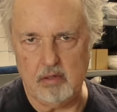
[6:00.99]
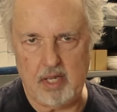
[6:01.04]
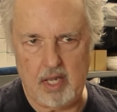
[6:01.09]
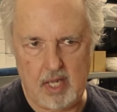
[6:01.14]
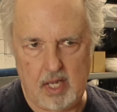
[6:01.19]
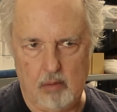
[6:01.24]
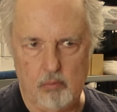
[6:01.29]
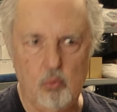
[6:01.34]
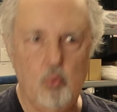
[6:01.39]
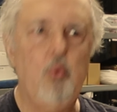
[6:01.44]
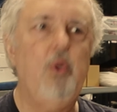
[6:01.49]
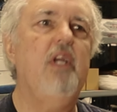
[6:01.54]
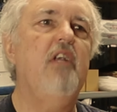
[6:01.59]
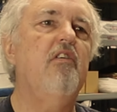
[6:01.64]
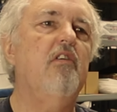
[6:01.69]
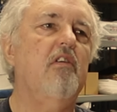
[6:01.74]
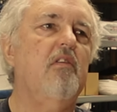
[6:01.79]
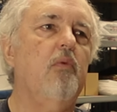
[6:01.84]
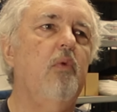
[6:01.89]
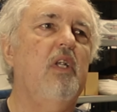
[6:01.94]
amp. We
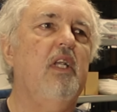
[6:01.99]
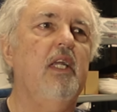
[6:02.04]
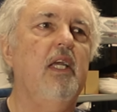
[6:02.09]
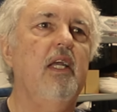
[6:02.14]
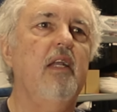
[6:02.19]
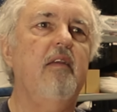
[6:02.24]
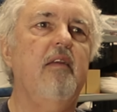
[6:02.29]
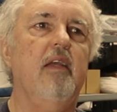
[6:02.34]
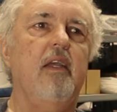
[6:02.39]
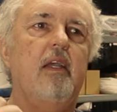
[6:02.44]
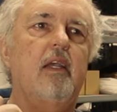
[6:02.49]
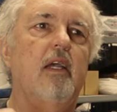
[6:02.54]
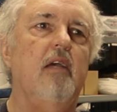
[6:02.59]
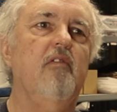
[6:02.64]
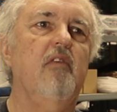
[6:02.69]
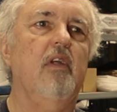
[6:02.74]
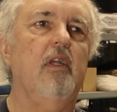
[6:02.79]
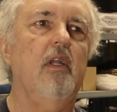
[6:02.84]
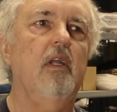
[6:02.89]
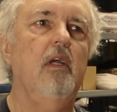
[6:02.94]
just need to
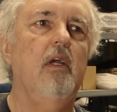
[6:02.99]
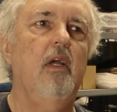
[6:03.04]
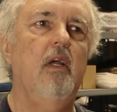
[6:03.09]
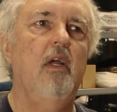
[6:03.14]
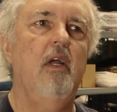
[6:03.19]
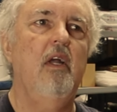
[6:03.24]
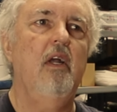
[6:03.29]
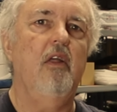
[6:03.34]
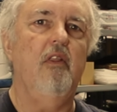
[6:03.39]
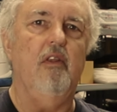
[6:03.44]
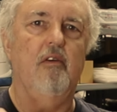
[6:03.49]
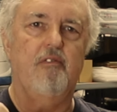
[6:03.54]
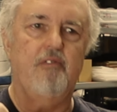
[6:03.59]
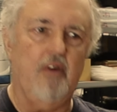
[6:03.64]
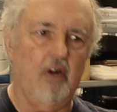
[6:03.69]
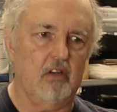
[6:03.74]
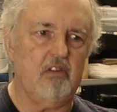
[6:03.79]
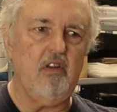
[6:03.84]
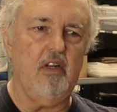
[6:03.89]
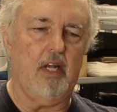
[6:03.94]
give it the
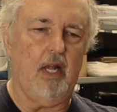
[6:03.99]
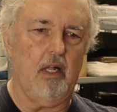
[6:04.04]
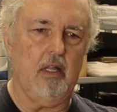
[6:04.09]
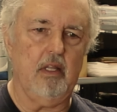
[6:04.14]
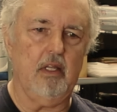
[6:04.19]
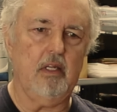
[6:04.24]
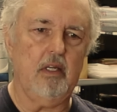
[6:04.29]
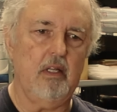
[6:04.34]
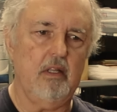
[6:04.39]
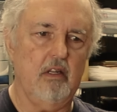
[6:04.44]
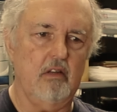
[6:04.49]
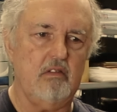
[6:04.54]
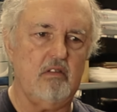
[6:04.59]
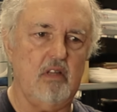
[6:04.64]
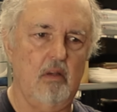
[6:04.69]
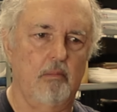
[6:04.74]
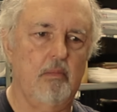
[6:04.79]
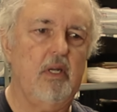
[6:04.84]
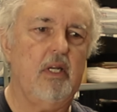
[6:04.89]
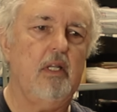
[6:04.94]
functionality that
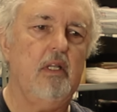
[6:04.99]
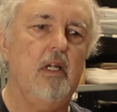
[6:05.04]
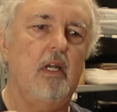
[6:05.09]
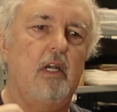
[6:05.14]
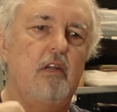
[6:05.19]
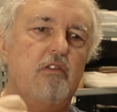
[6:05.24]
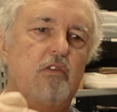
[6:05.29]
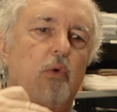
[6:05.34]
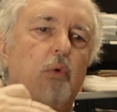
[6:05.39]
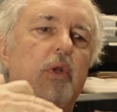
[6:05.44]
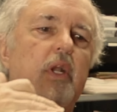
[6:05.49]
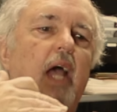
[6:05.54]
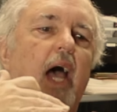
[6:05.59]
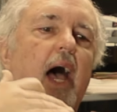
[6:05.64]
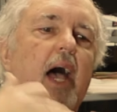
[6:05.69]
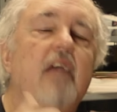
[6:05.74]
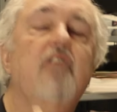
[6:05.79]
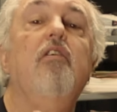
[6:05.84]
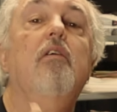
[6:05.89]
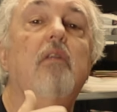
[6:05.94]
somebody that is going to
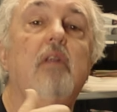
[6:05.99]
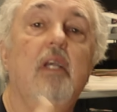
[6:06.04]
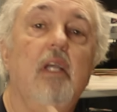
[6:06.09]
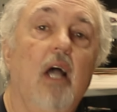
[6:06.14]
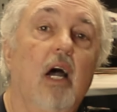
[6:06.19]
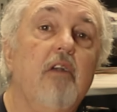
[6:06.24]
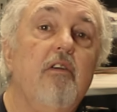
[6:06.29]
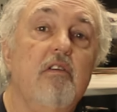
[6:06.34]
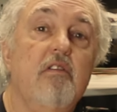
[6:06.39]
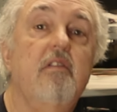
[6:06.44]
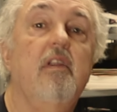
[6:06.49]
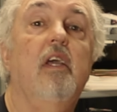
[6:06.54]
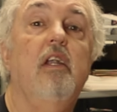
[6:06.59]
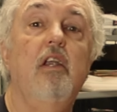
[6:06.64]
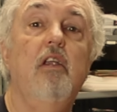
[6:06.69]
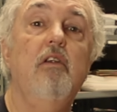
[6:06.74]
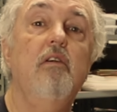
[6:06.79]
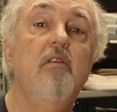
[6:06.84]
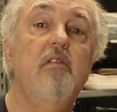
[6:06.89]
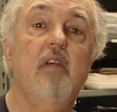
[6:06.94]
actually understand
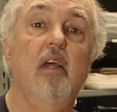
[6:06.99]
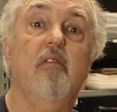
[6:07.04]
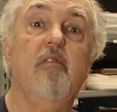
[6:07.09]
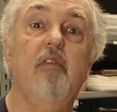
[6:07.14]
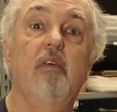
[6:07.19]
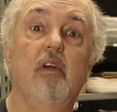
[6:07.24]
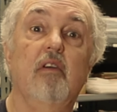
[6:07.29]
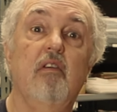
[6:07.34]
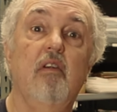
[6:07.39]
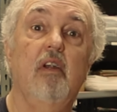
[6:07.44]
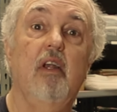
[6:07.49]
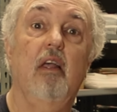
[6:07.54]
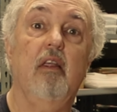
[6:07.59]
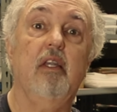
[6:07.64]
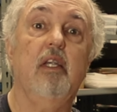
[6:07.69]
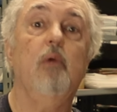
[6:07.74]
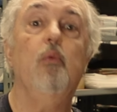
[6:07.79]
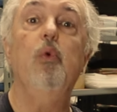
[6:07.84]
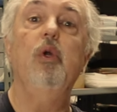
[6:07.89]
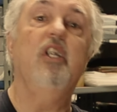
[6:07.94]
and use that
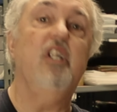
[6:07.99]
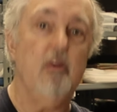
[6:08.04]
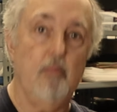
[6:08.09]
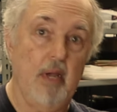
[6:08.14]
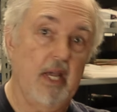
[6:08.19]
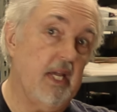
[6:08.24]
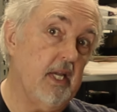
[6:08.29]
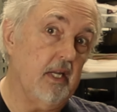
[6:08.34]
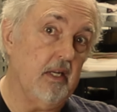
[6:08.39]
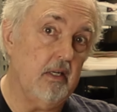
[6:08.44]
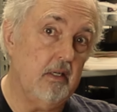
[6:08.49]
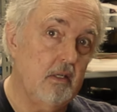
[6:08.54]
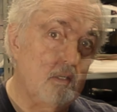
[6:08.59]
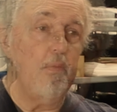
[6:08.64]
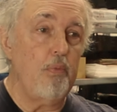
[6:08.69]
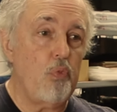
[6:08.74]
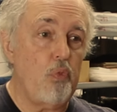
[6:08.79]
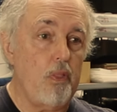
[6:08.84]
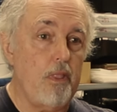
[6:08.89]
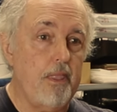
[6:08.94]
functionality would demand.
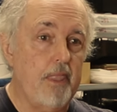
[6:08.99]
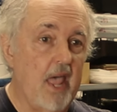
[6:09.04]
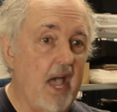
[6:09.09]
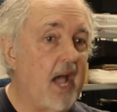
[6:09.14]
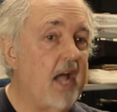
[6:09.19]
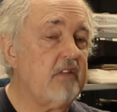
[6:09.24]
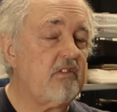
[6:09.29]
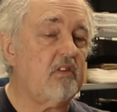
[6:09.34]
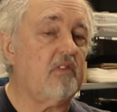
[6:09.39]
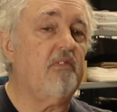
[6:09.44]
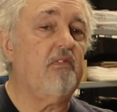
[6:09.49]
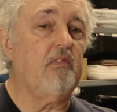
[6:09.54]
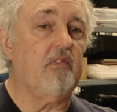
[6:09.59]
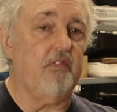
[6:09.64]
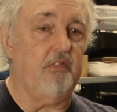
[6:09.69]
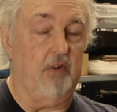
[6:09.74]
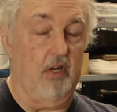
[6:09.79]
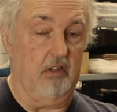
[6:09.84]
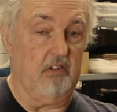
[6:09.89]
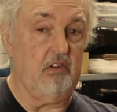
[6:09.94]
That's
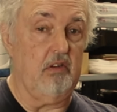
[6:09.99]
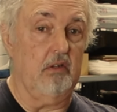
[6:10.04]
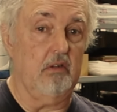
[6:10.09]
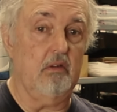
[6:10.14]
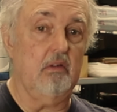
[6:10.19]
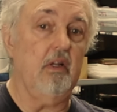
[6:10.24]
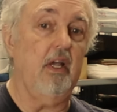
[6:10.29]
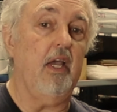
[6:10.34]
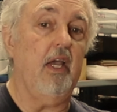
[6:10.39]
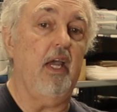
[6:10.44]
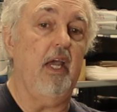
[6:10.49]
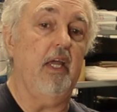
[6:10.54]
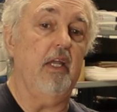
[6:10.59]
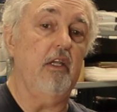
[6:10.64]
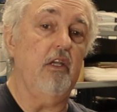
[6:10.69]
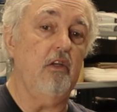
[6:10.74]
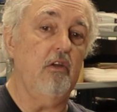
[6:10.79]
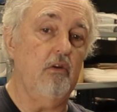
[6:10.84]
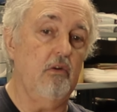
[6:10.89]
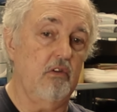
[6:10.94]
functional
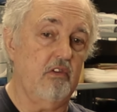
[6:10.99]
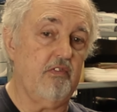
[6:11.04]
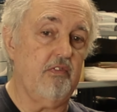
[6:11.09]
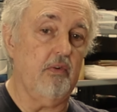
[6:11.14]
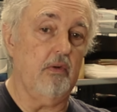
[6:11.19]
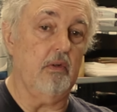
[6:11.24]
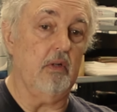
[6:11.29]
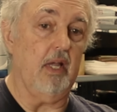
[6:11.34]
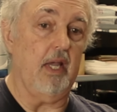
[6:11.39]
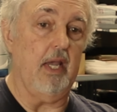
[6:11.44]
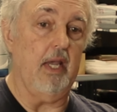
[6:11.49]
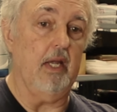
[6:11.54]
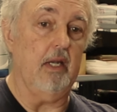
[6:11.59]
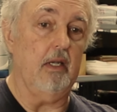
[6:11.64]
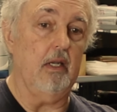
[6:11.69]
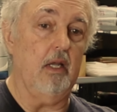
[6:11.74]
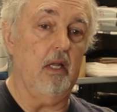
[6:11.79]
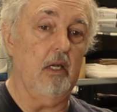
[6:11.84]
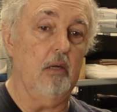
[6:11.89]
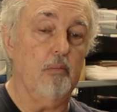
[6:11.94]
and useful
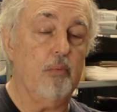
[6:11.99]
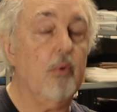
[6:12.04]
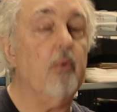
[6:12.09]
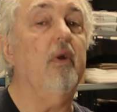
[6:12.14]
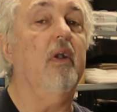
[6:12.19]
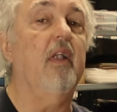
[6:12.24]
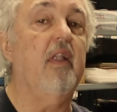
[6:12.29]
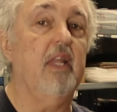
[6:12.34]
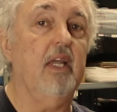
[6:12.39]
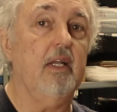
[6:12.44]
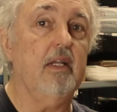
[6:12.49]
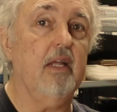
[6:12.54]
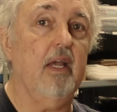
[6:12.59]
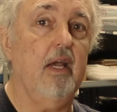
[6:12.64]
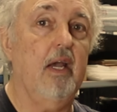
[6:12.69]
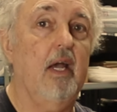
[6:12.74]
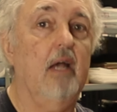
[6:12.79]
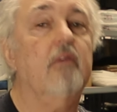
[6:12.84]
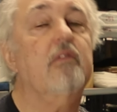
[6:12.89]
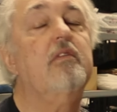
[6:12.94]
and an important thing to
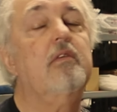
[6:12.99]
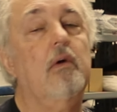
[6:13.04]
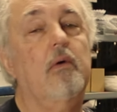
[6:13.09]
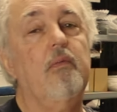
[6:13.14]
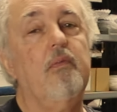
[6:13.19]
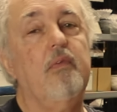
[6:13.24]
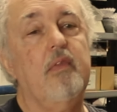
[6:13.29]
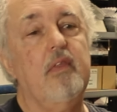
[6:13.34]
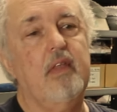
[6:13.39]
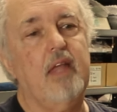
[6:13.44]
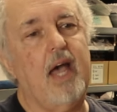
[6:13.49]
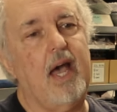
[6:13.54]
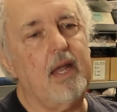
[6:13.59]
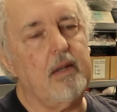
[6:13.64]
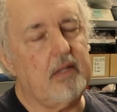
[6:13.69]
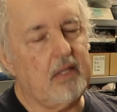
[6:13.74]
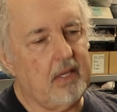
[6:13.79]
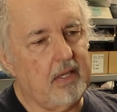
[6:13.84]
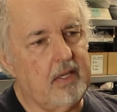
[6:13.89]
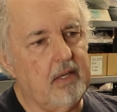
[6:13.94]
have. So
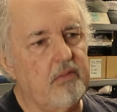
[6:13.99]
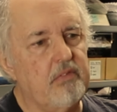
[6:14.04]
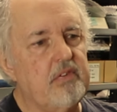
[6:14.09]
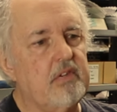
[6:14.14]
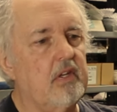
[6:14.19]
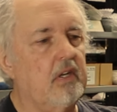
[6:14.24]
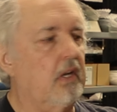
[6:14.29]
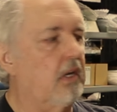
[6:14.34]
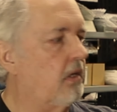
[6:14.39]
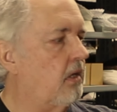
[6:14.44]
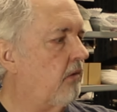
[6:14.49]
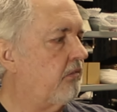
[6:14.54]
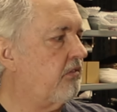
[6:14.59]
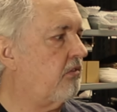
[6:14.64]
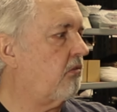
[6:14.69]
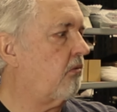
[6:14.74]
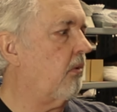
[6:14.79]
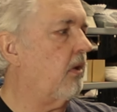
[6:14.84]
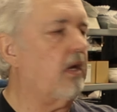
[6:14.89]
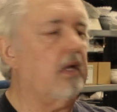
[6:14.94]
that gives it enough
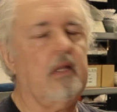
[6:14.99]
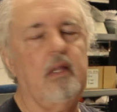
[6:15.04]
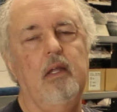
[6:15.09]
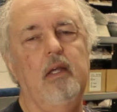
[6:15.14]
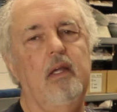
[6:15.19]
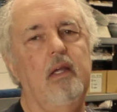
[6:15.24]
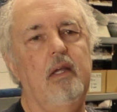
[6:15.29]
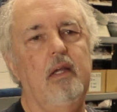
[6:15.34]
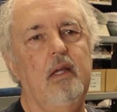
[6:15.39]
strength